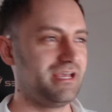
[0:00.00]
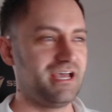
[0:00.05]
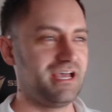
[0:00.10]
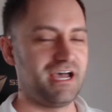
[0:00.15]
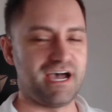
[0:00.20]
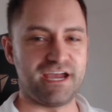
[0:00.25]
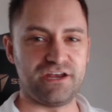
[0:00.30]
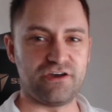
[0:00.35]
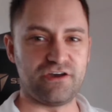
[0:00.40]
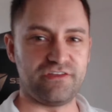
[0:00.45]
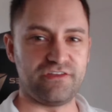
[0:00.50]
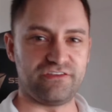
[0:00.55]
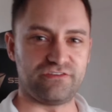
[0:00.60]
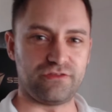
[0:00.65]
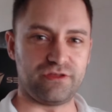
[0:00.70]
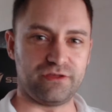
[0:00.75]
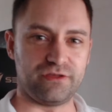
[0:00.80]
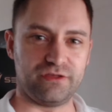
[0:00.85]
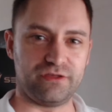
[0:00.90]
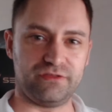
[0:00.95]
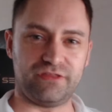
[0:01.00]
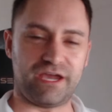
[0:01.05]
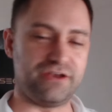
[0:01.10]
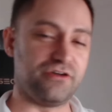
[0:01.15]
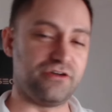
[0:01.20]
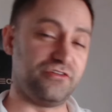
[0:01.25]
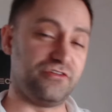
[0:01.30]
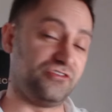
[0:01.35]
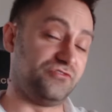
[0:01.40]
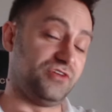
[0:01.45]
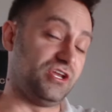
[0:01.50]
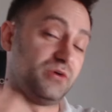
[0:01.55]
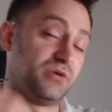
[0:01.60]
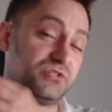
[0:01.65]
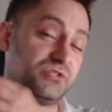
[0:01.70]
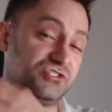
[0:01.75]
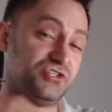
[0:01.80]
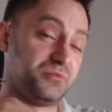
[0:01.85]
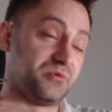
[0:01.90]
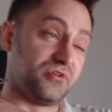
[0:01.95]
I know this. I know this video
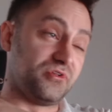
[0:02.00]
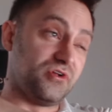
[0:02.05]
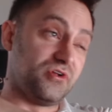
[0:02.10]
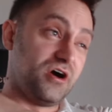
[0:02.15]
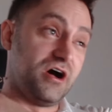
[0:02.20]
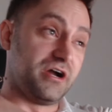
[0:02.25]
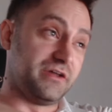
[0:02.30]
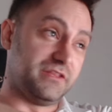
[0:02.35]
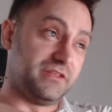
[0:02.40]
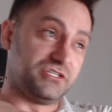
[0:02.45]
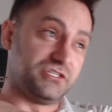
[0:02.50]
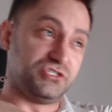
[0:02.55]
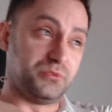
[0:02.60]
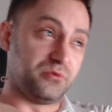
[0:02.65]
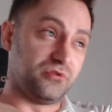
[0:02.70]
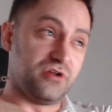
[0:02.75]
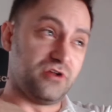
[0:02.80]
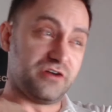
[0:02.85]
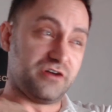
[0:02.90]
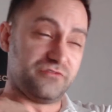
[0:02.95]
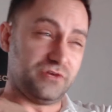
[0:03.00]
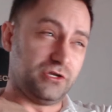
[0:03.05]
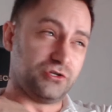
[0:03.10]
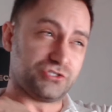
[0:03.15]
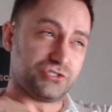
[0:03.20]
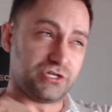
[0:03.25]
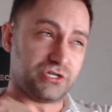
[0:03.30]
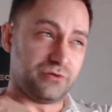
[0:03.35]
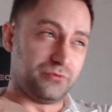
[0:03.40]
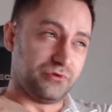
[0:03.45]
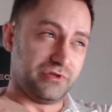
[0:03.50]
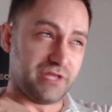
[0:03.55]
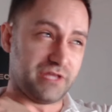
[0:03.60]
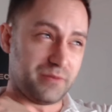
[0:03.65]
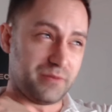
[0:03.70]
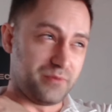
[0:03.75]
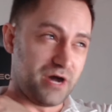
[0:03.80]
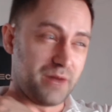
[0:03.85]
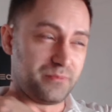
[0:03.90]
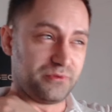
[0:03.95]
was super long, and super long videos aren't really that
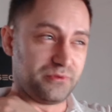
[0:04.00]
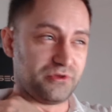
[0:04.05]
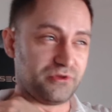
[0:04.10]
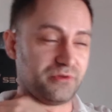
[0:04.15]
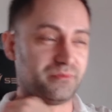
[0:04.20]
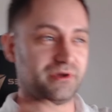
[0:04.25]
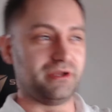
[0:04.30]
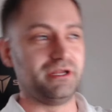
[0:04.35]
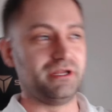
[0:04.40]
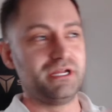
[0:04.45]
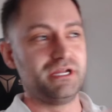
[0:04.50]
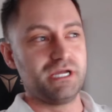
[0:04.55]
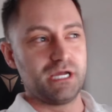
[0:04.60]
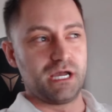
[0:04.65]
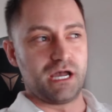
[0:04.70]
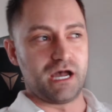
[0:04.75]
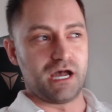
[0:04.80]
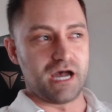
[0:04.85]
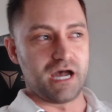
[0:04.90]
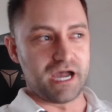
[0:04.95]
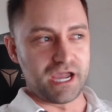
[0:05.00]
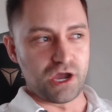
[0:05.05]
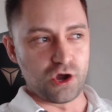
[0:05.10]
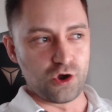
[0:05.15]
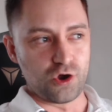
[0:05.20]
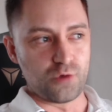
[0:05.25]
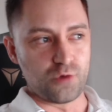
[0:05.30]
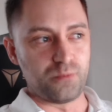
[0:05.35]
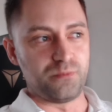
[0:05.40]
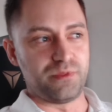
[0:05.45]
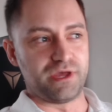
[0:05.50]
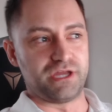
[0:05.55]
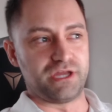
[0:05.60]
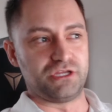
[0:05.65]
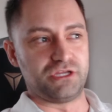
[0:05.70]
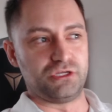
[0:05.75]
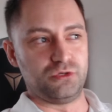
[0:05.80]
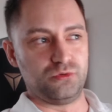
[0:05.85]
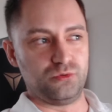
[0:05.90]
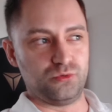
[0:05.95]
popular. But I hope that
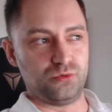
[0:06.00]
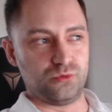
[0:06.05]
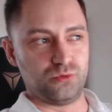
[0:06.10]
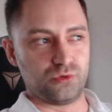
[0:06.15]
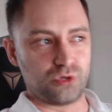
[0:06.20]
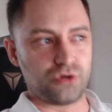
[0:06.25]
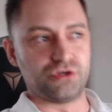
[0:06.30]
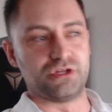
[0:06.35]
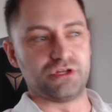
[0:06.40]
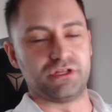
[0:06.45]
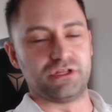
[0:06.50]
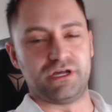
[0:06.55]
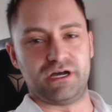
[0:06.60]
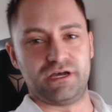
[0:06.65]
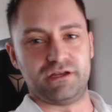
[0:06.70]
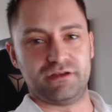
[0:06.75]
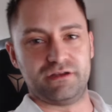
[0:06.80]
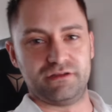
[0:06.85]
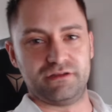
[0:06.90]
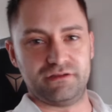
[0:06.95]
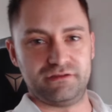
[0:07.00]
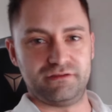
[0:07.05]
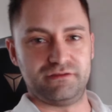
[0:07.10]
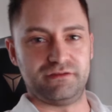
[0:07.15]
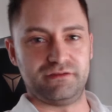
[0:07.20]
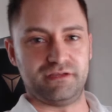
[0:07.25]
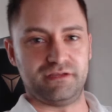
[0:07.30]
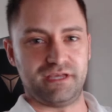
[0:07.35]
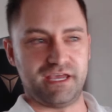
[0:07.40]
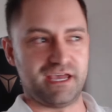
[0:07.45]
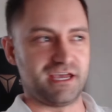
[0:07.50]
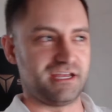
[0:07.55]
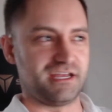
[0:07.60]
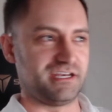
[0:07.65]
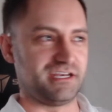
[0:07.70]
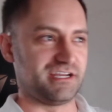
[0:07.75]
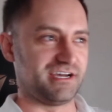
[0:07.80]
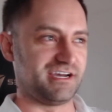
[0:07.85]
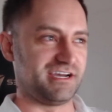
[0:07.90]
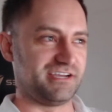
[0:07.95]
you learned a lot and
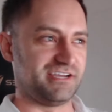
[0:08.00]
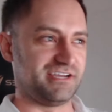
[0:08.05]
uh, if